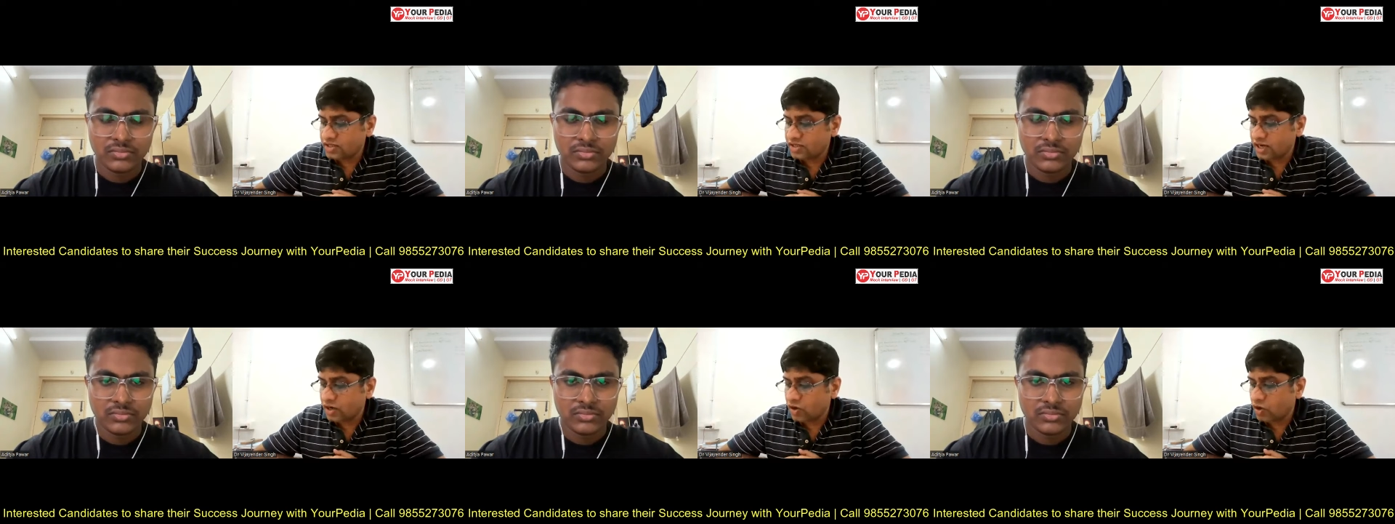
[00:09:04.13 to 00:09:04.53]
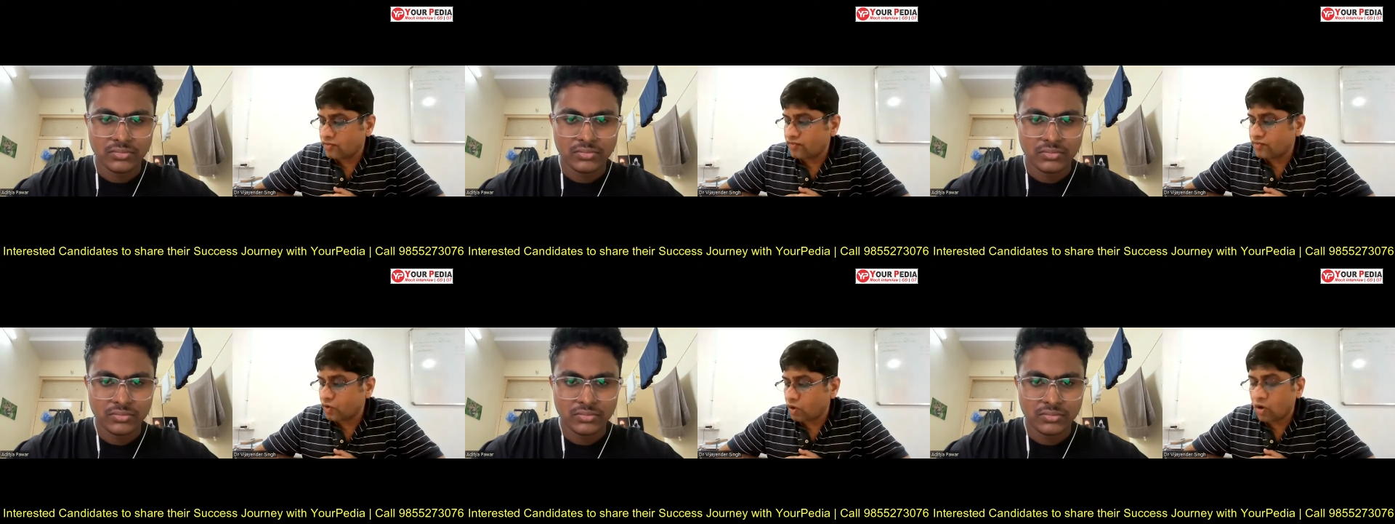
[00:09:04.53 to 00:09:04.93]
Speaker 1: students
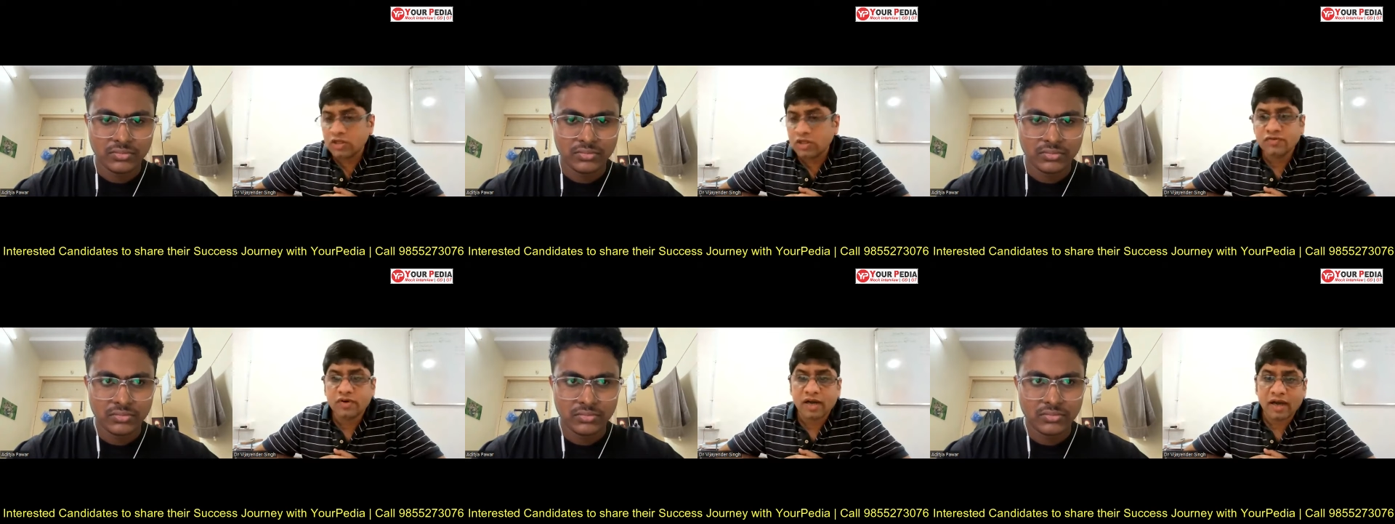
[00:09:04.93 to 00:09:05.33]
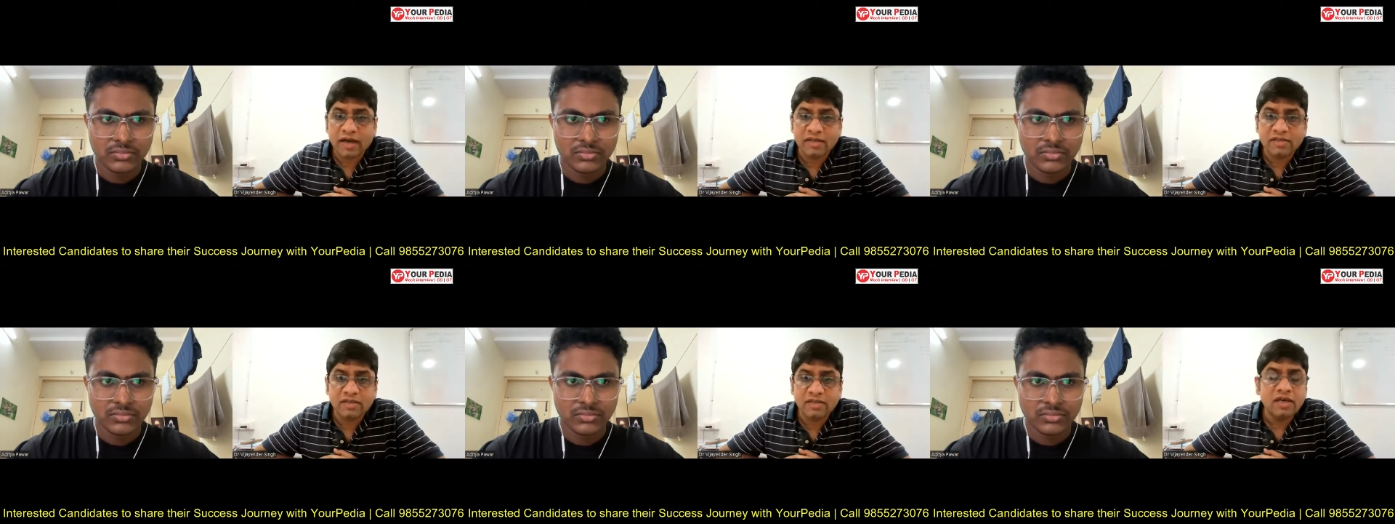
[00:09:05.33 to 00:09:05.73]
get a lot of
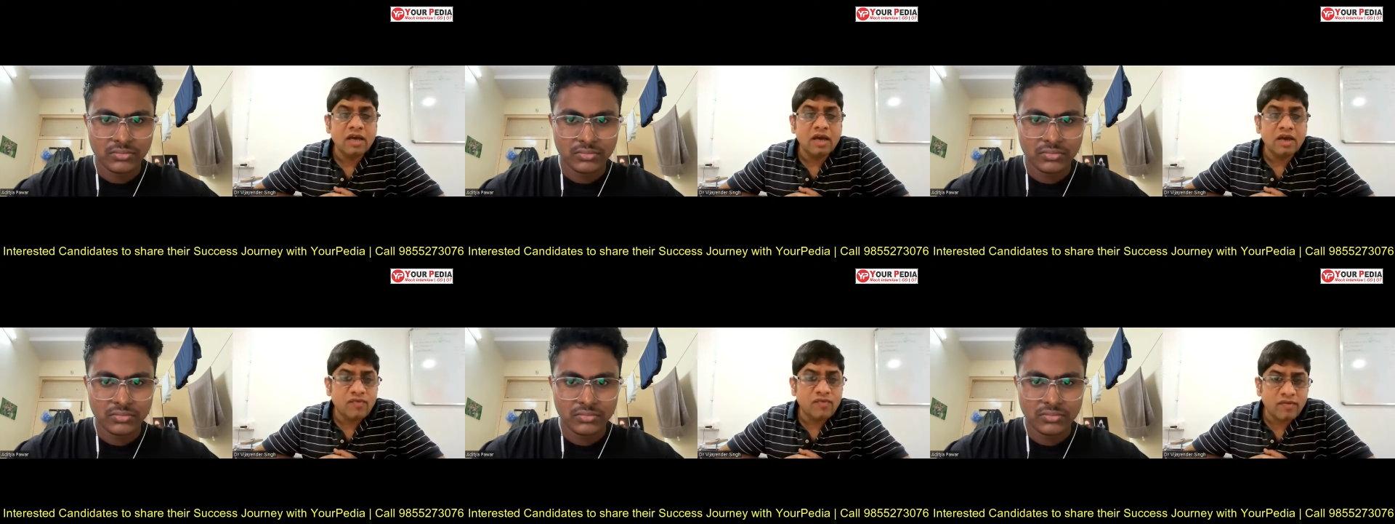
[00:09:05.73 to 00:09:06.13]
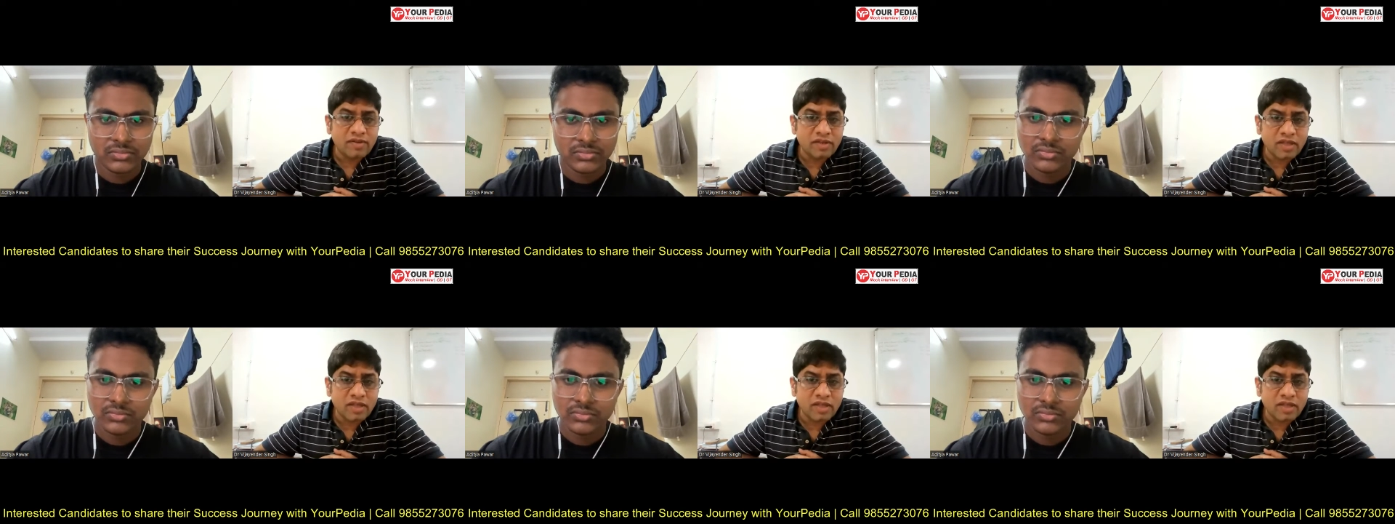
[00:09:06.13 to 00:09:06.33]
calls for IISc.